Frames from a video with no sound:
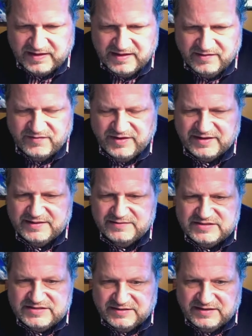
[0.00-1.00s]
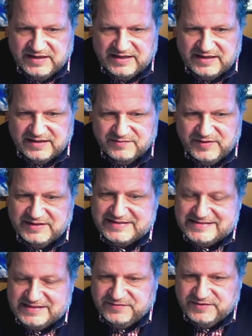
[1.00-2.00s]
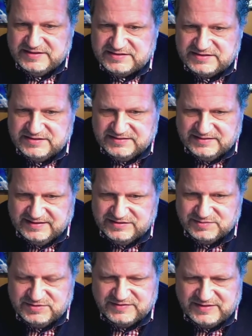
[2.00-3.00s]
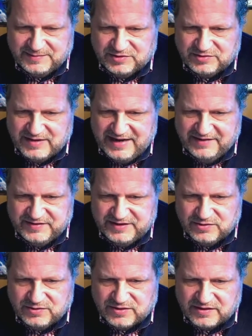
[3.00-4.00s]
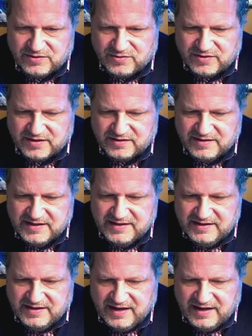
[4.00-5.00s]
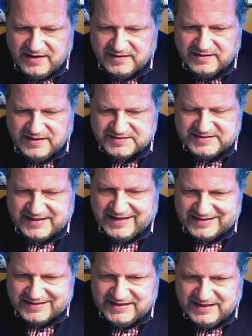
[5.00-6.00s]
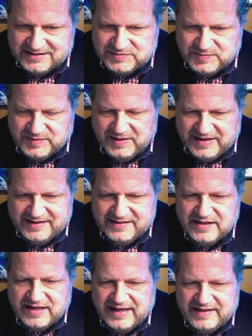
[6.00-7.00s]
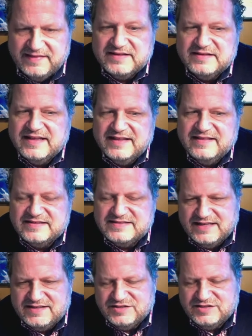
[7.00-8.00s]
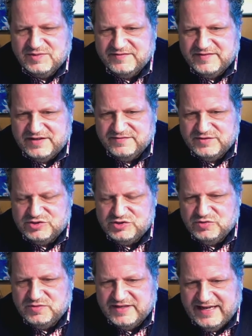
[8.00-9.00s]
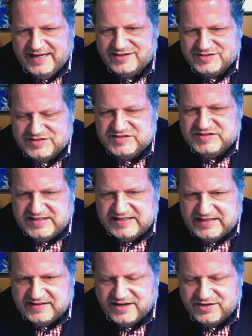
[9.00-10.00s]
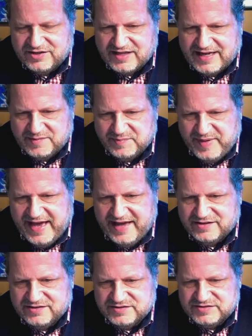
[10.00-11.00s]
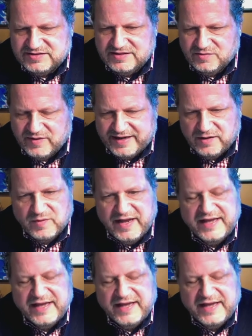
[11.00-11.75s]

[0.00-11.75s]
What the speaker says: very different in terms of demographic or I'll say context. But in the 10 to 12 interviews, you can actually see the underlying patterns right away.